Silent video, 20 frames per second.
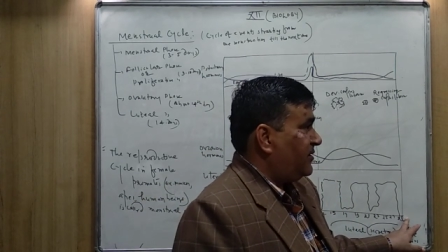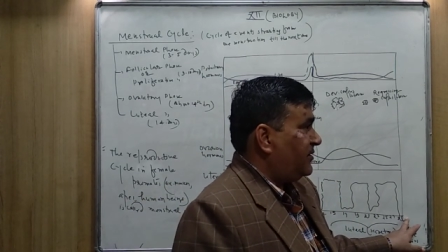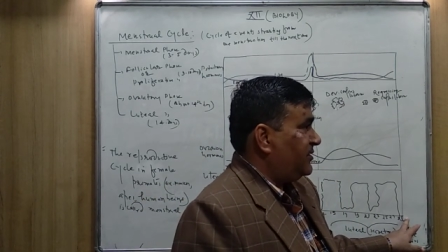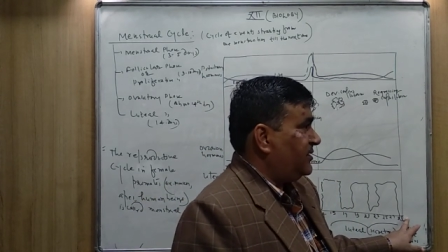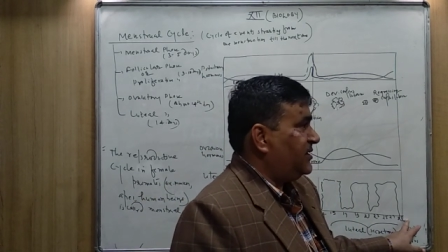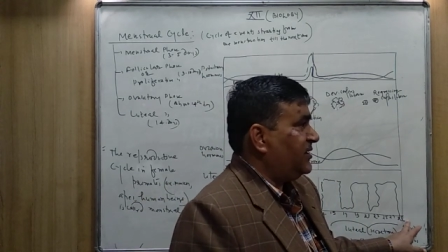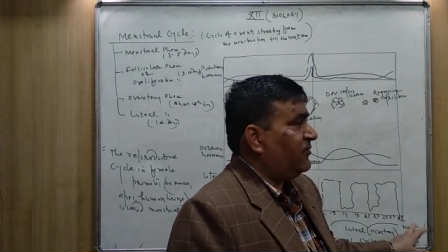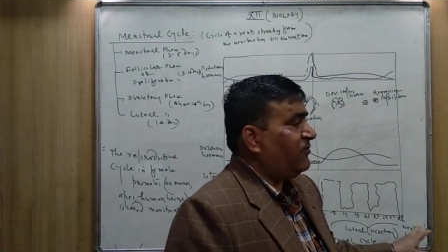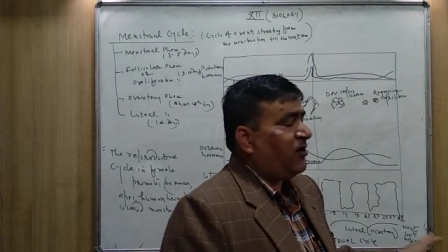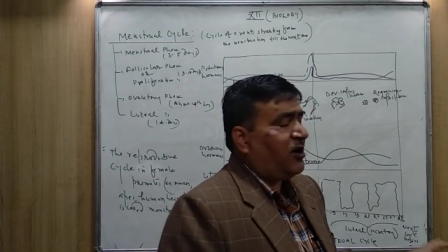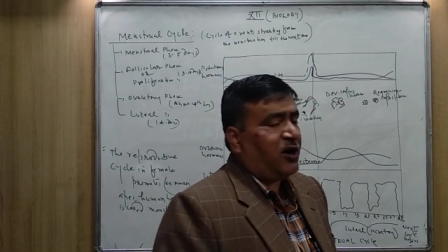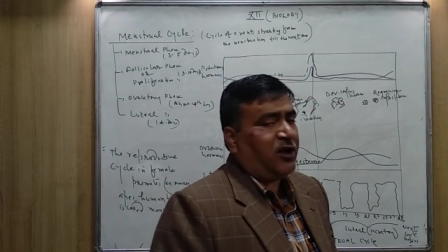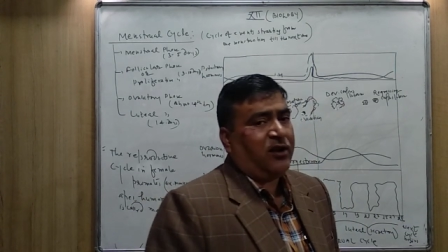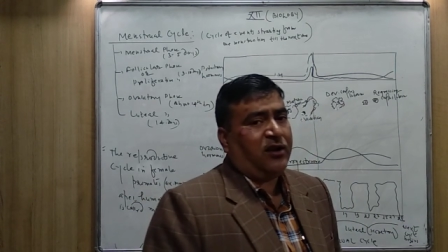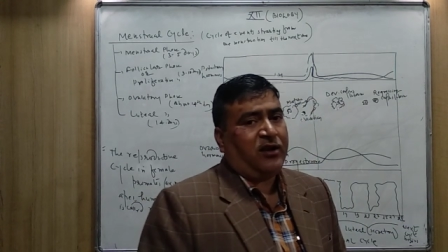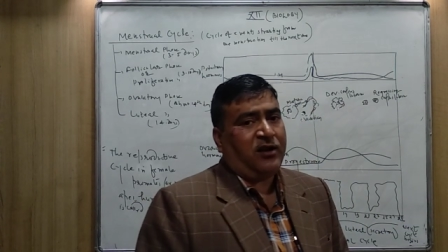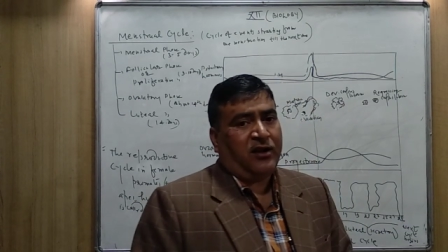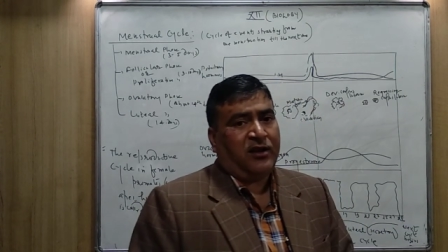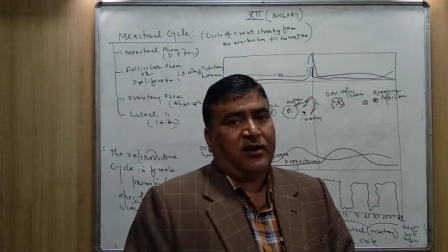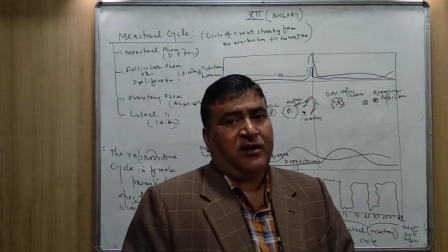the
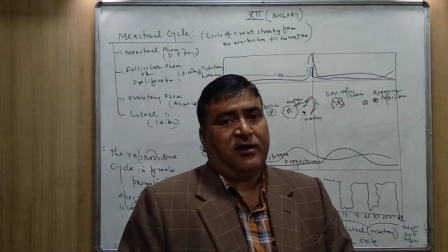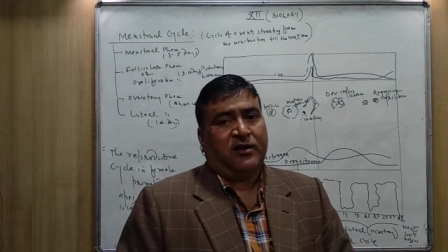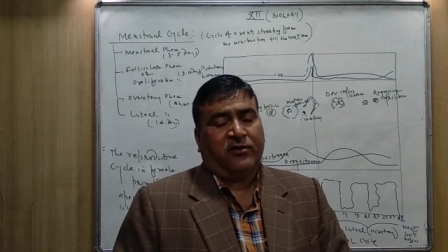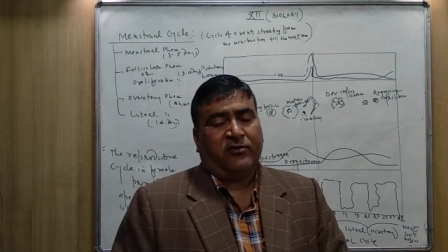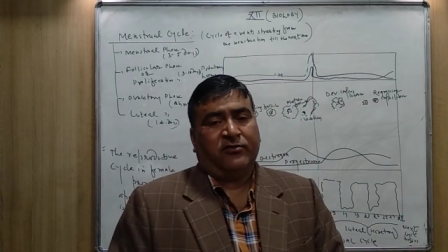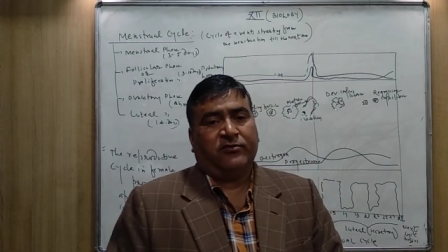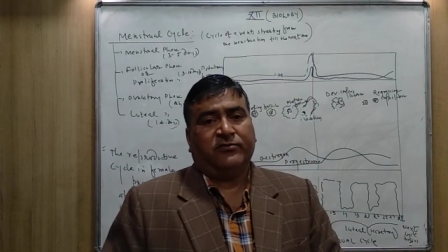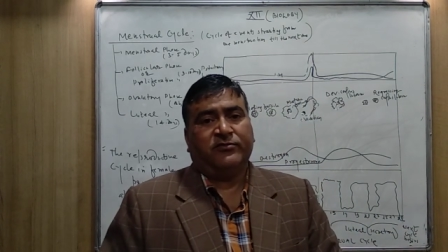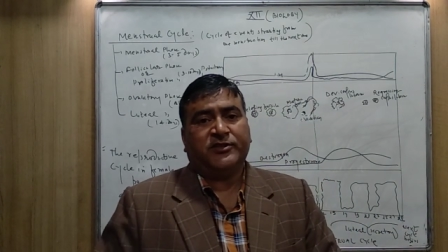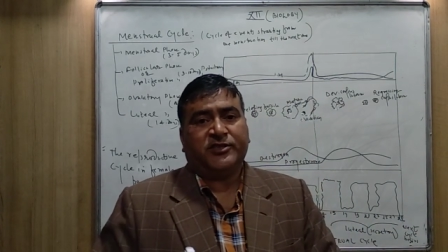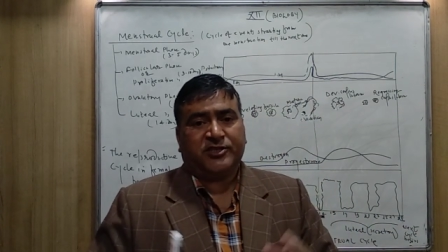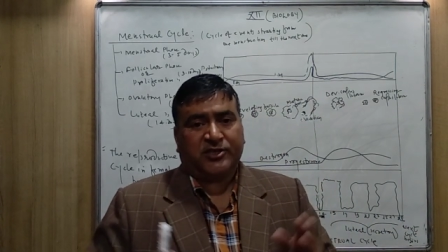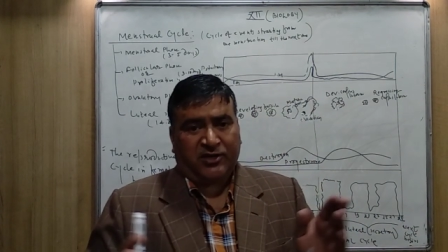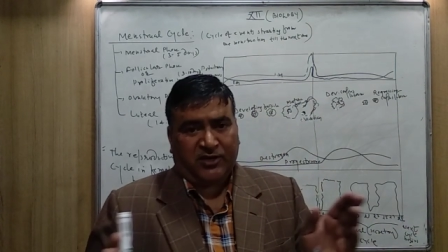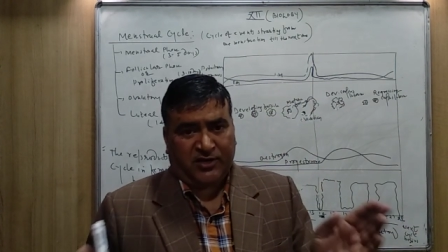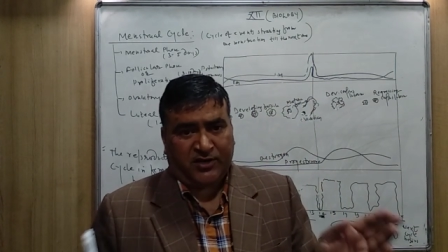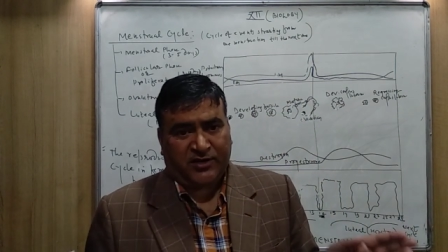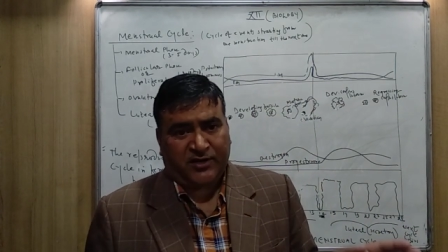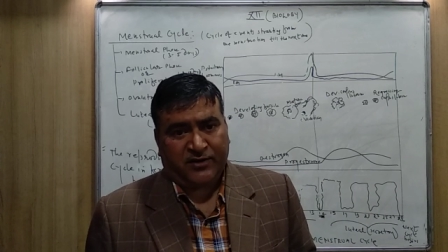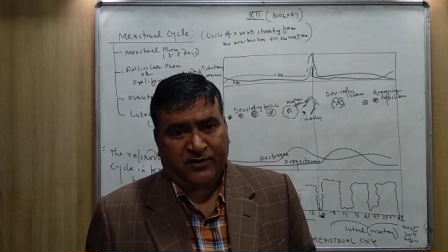wall which
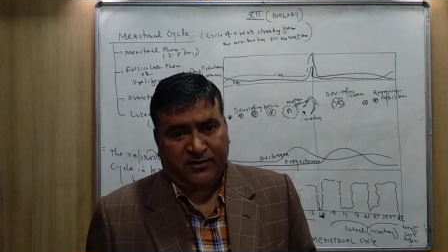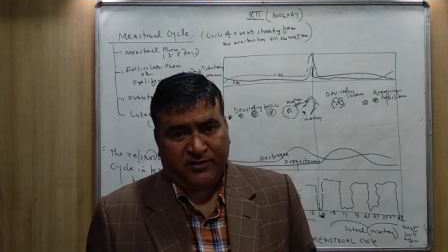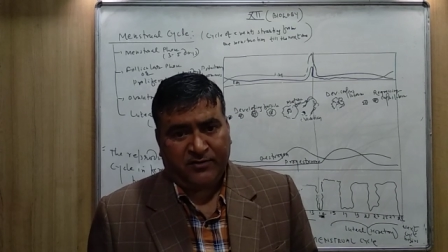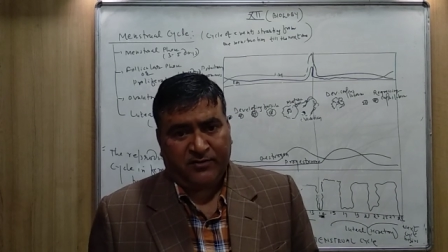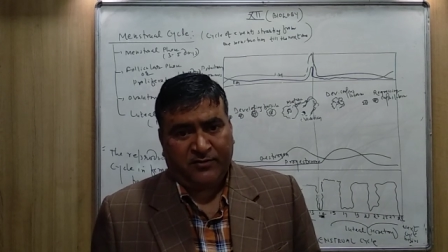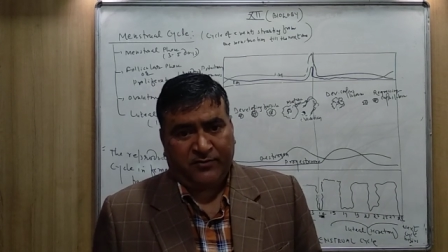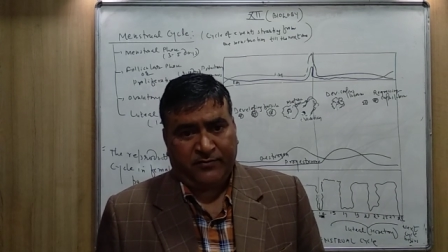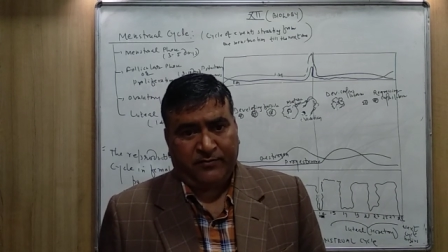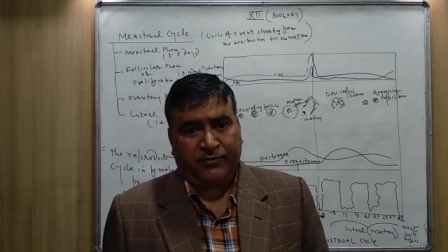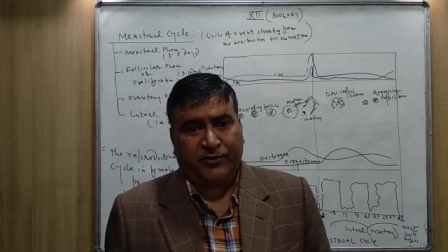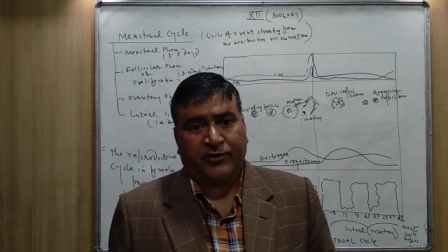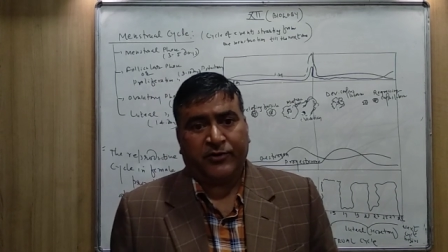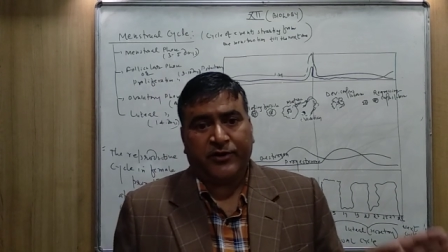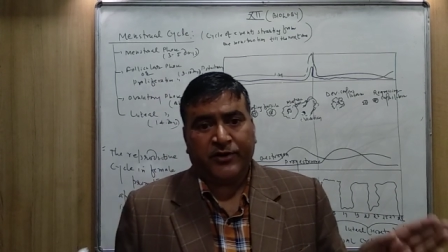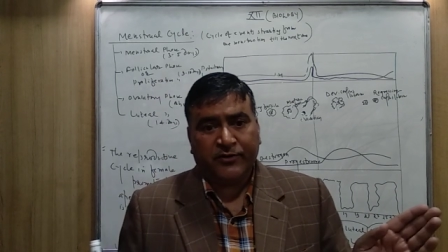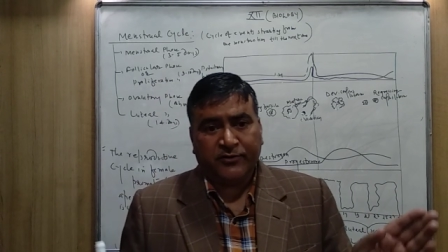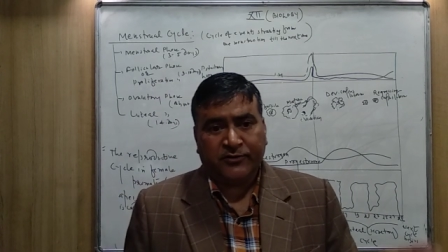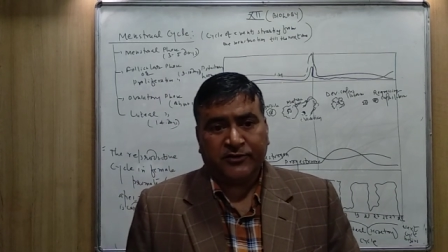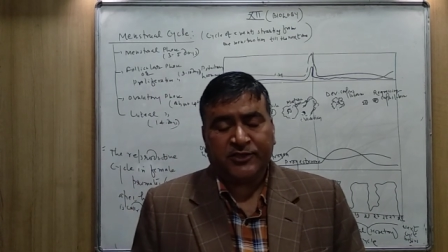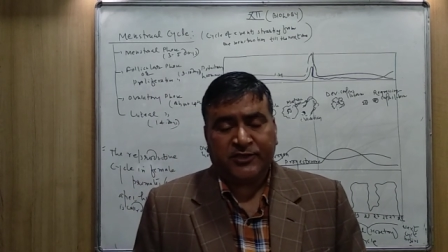are
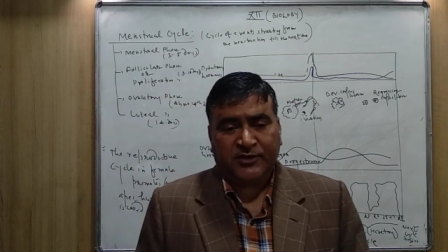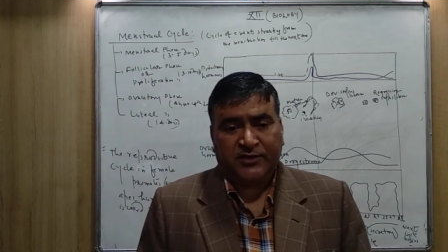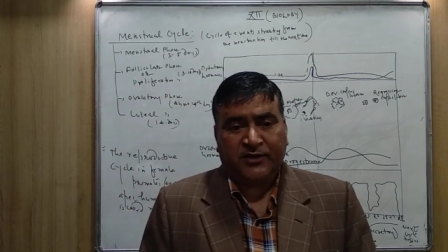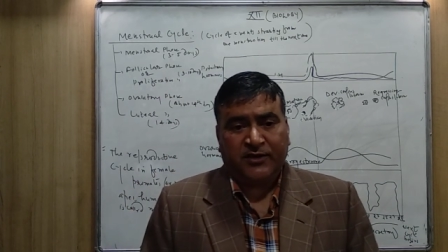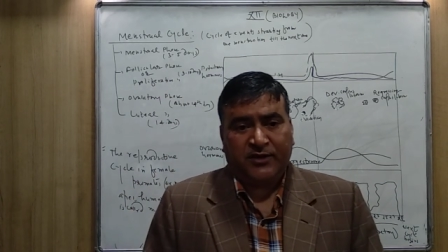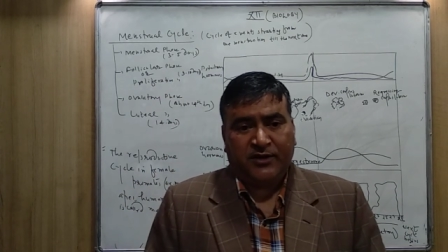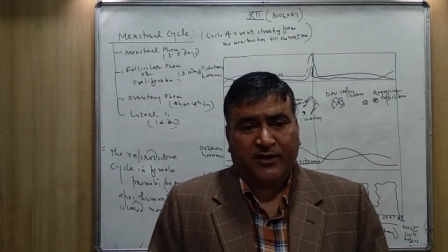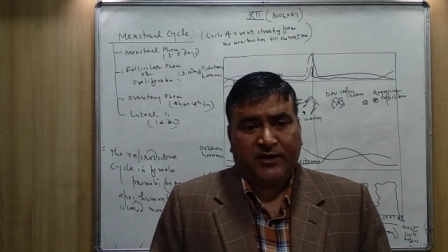produced,